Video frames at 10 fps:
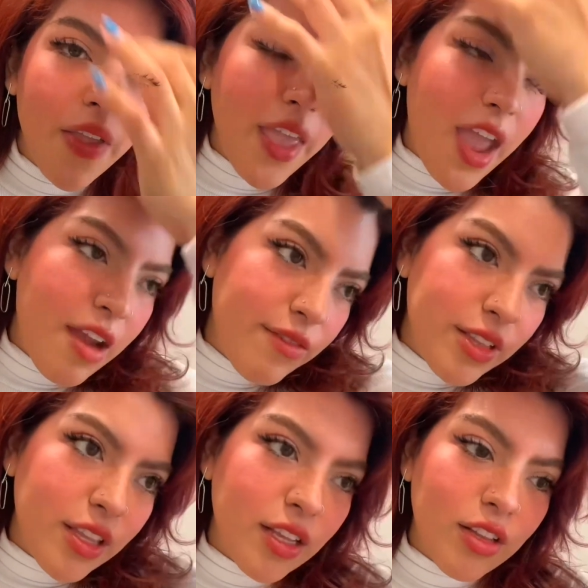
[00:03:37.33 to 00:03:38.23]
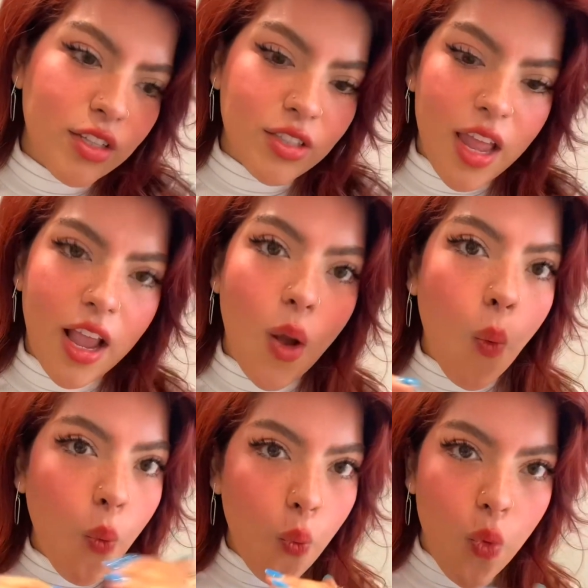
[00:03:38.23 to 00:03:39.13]
everything looks like
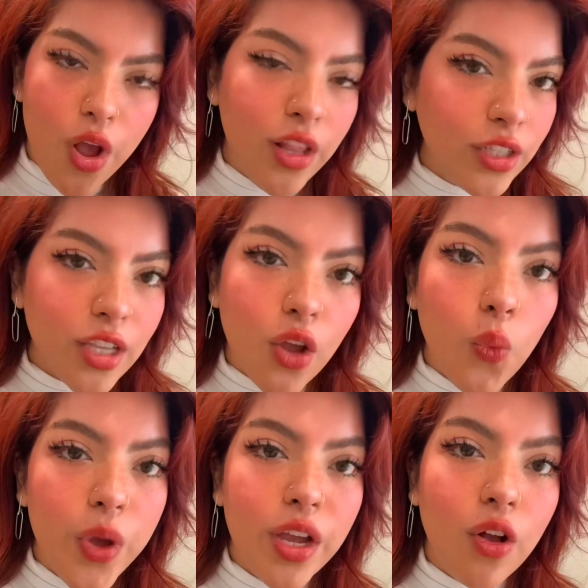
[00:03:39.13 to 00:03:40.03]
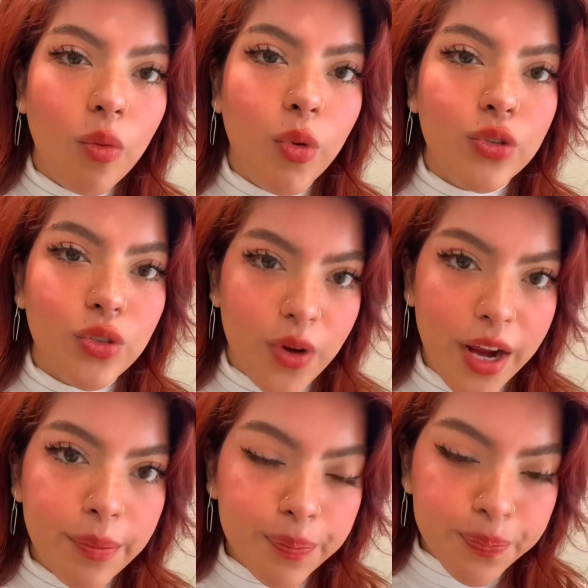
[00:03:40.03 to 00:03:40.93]
a wig almost,
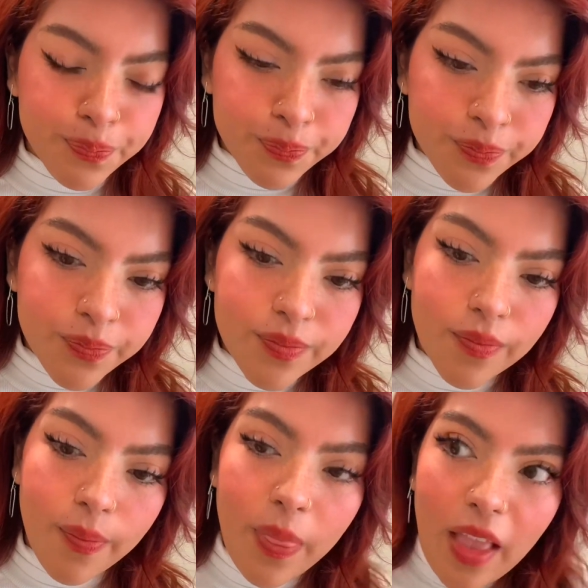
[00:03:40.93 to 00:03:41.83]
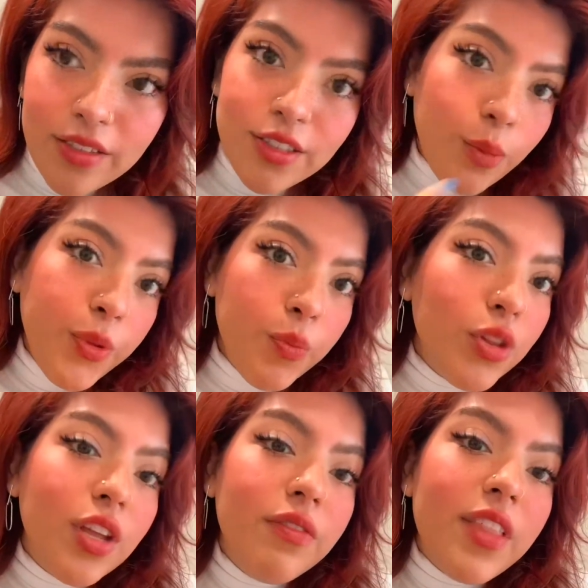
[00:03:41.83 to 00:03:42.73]
right? Some people
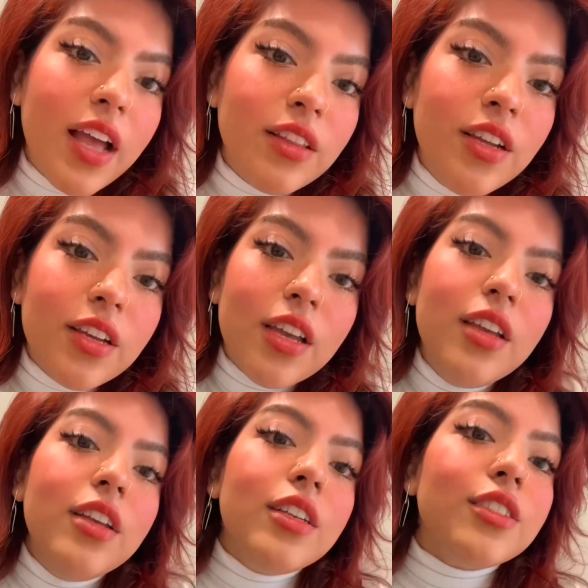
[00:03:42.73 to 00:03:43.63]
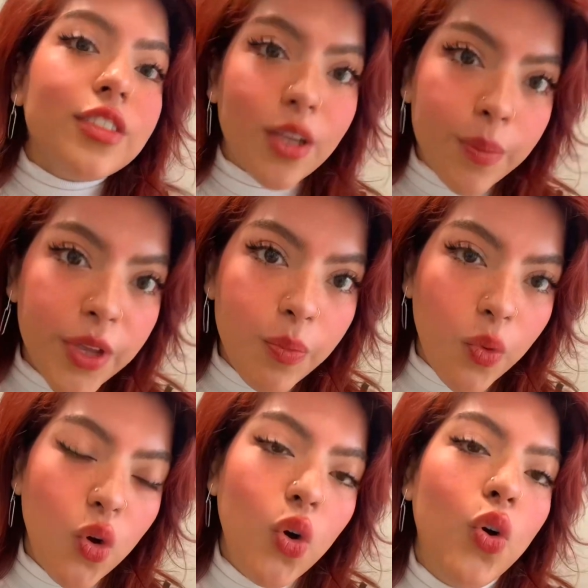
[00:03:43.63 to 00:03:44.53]
love that look. Some
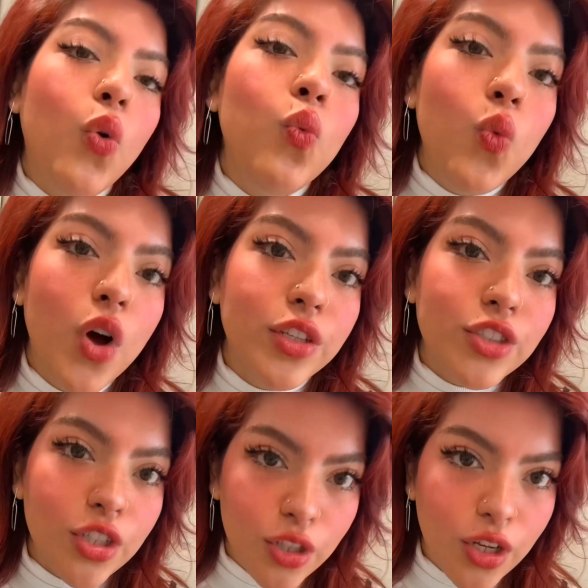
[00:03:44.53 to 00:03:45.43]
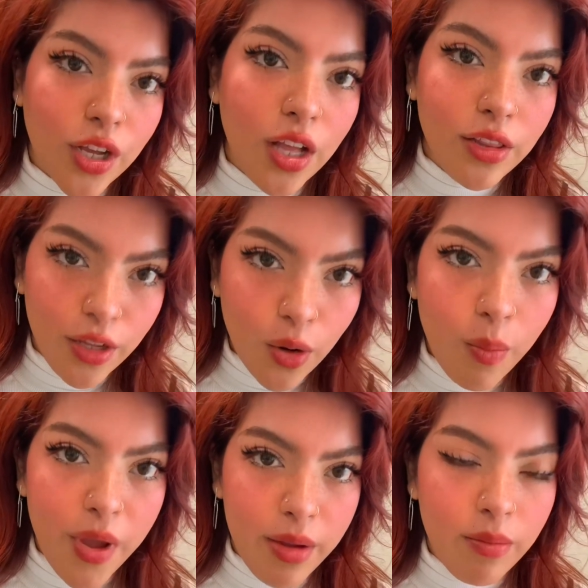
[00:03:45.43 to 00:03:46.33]
people want to look a little
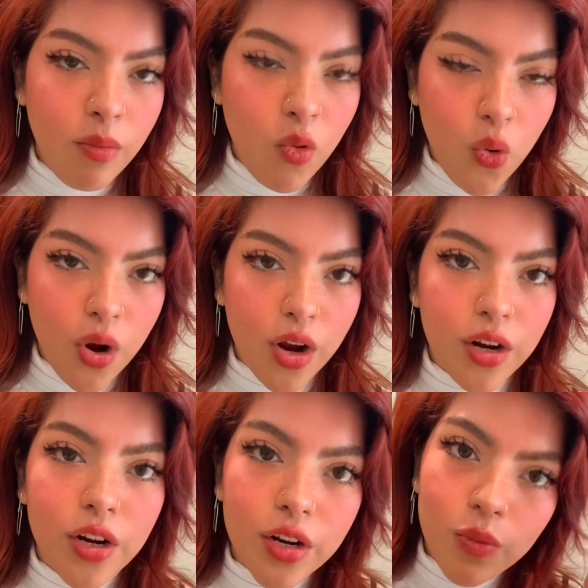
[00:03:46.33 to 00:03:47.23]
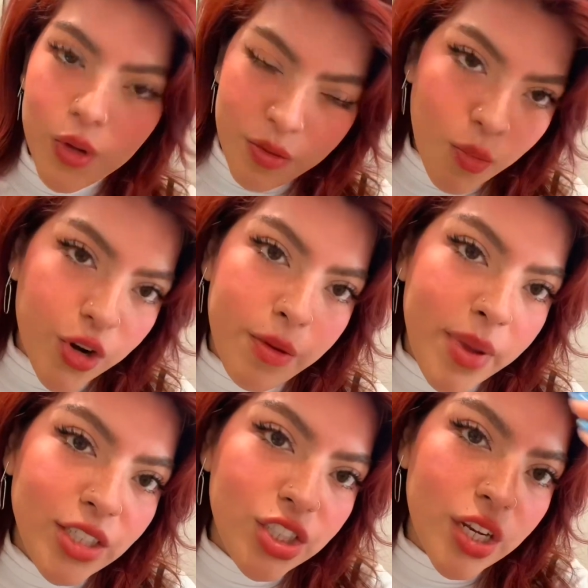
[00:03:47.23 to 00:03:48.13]
bit more with more
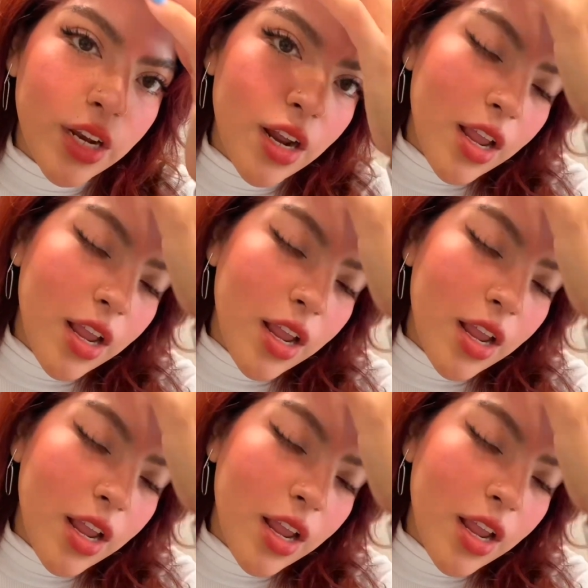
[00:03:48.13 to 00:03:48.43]
dimension.